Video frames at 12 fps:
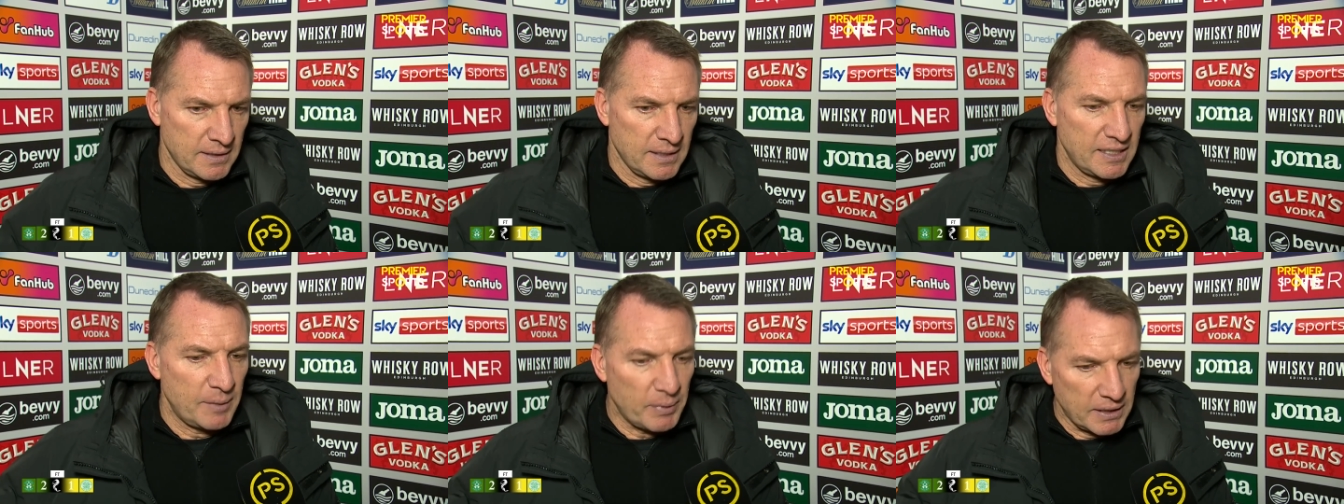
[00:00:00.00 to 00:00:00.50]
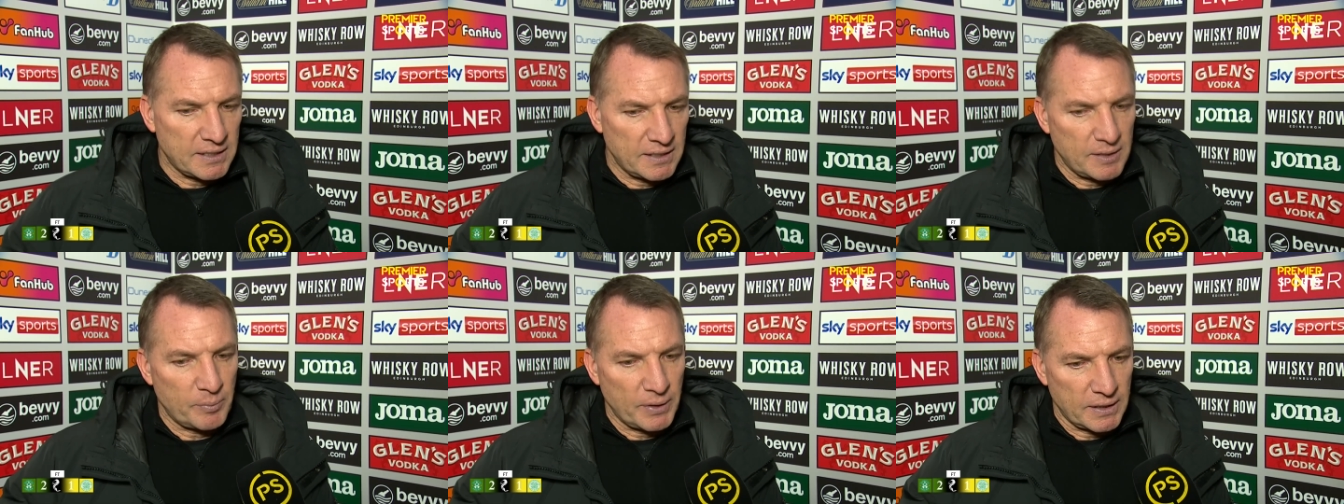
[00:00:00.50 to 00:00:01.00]
The ability
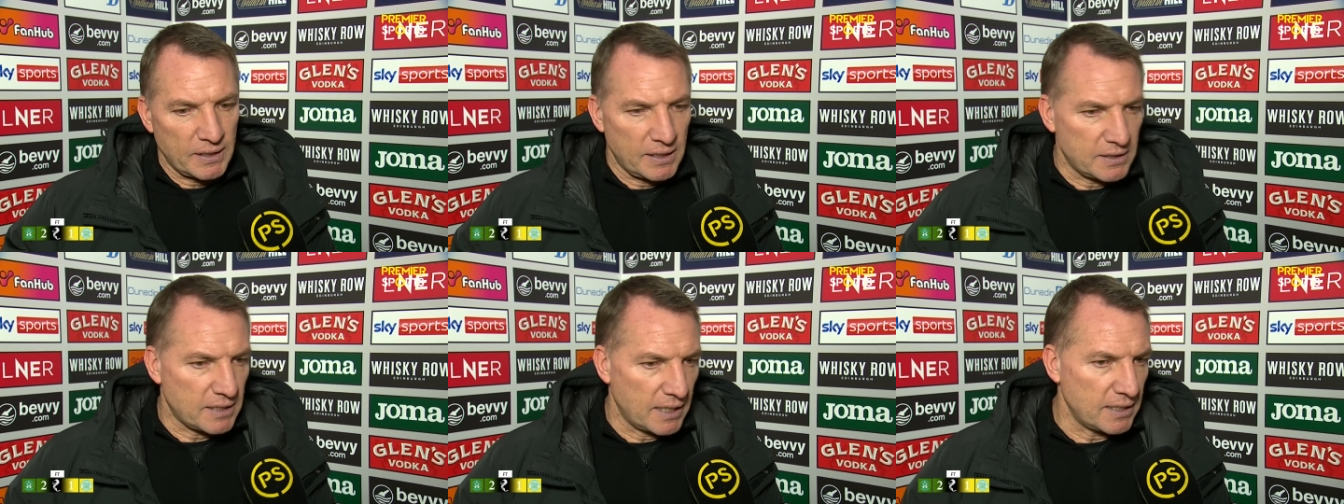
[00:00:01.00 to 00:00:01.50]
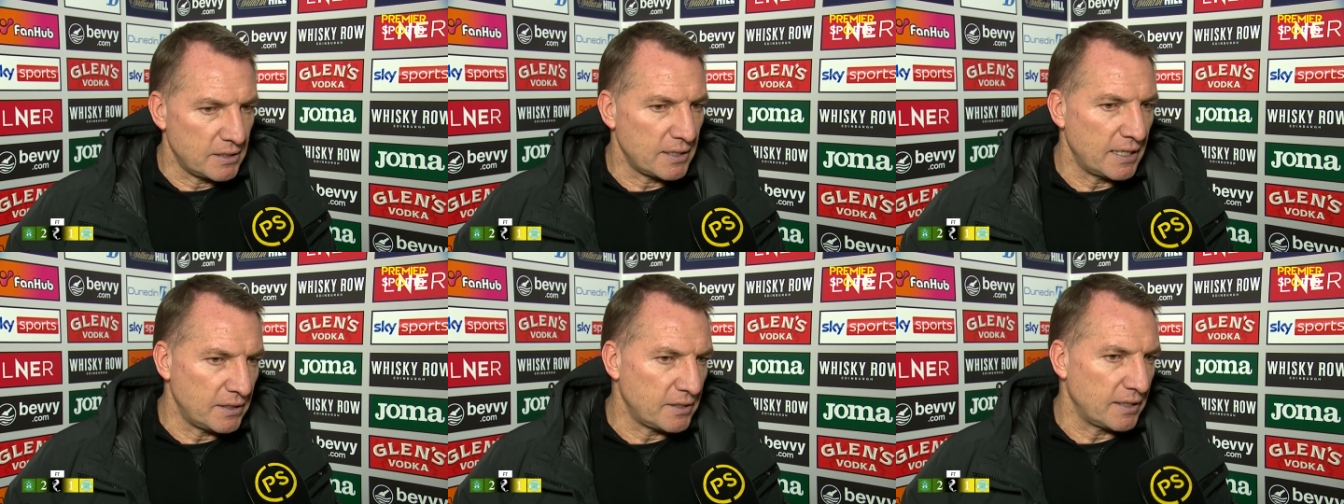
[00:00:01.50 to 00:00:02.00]
to bring these guys
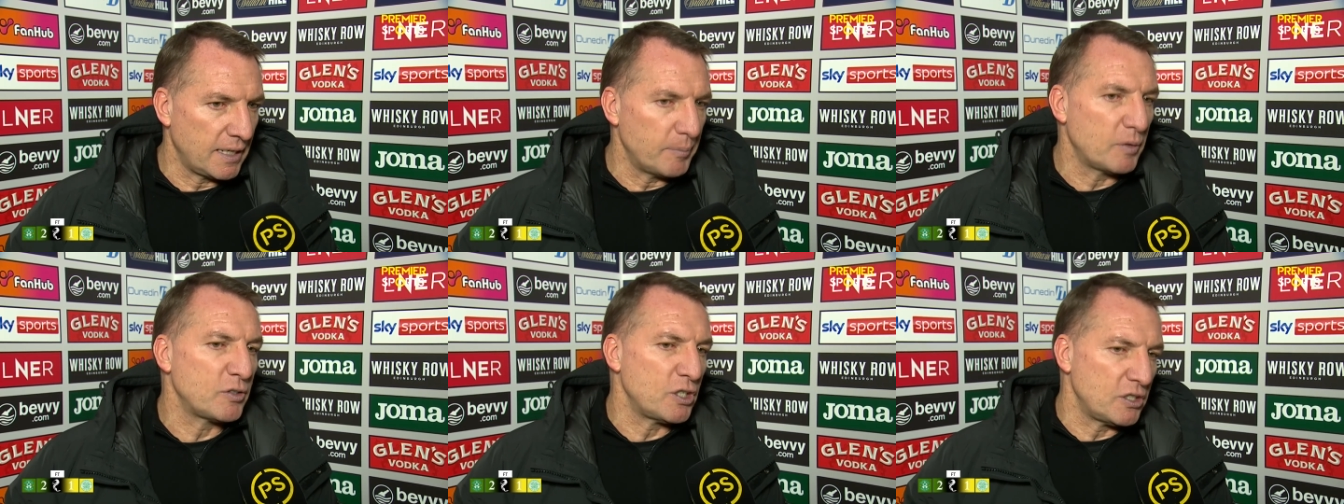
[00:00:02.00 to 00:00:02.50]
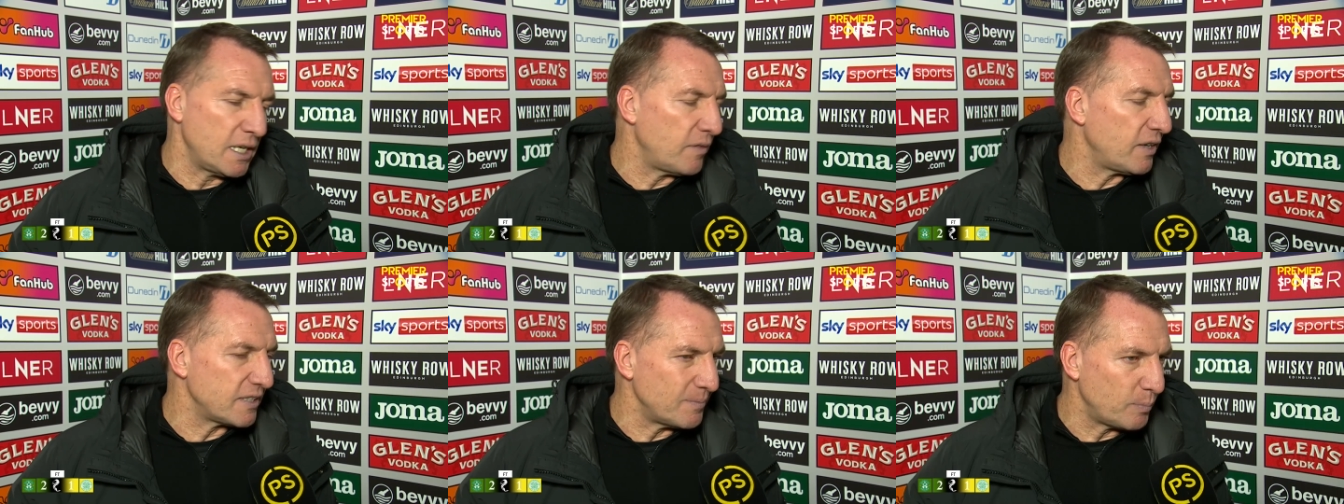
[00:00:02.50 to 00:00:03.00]
into the game. Obviously, Jeff
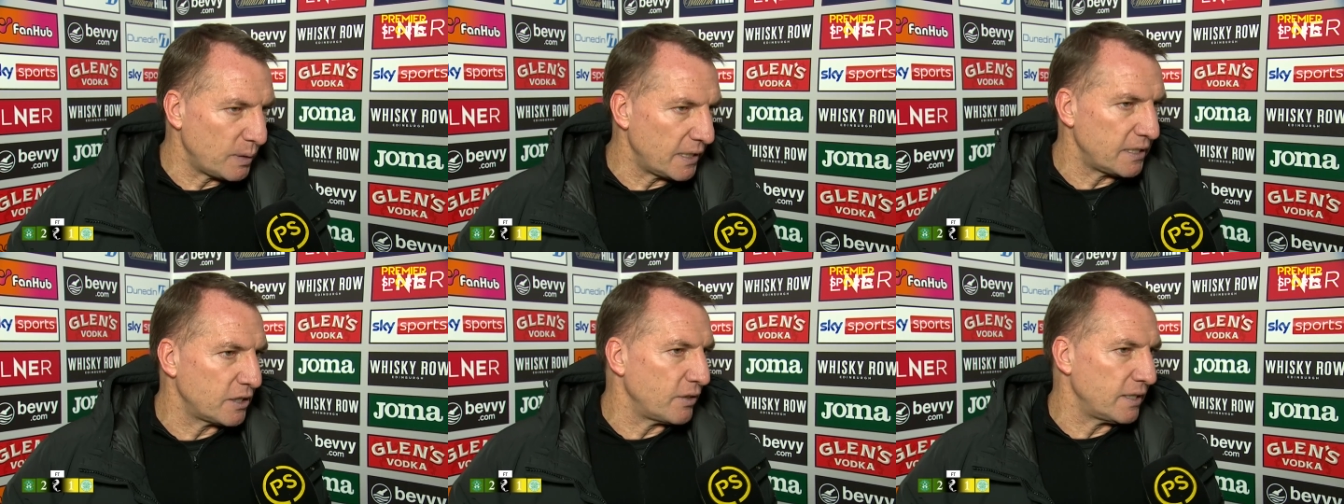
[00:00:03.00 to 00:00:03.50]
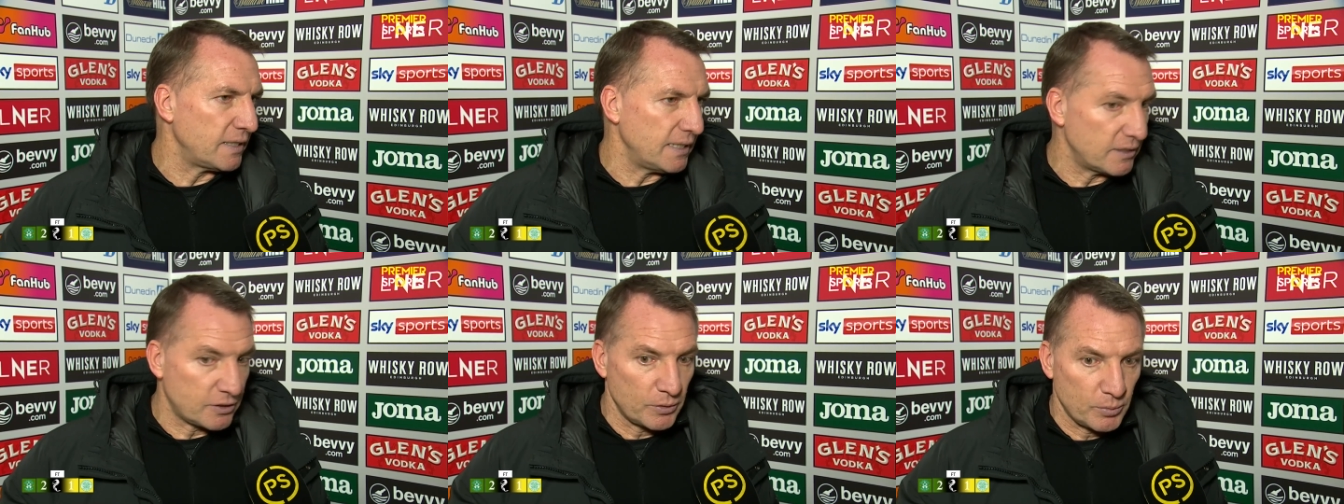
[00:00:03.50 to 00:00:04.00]
hasn't played a great deal,
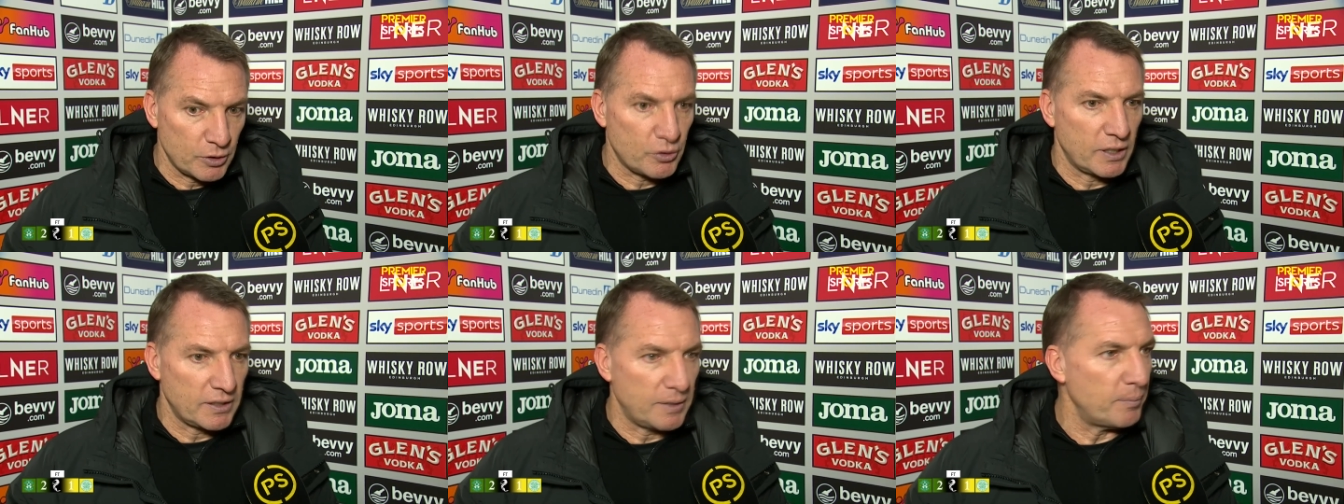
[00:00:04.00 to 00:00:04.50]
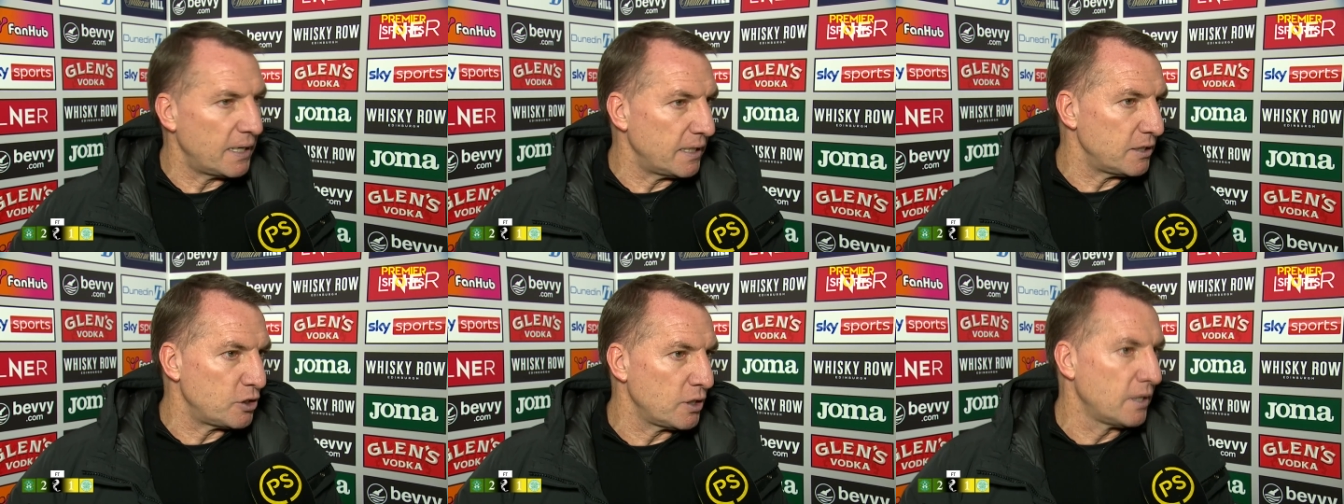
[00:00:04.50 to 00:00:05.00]
so we're trying to
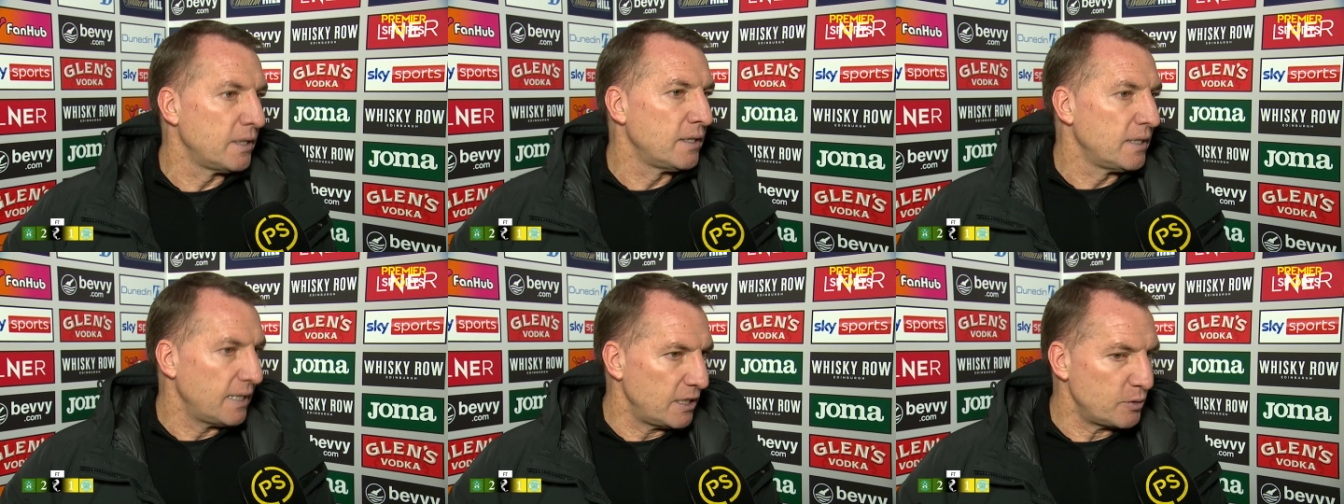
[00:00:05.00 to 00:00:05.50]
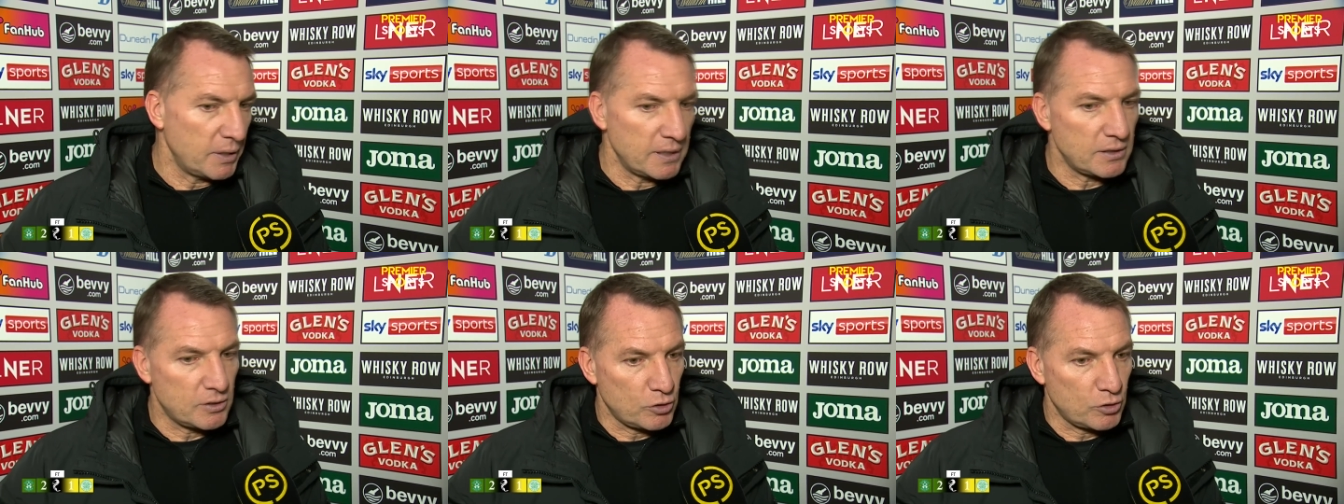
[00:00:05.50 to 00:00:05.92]
manage his minutes.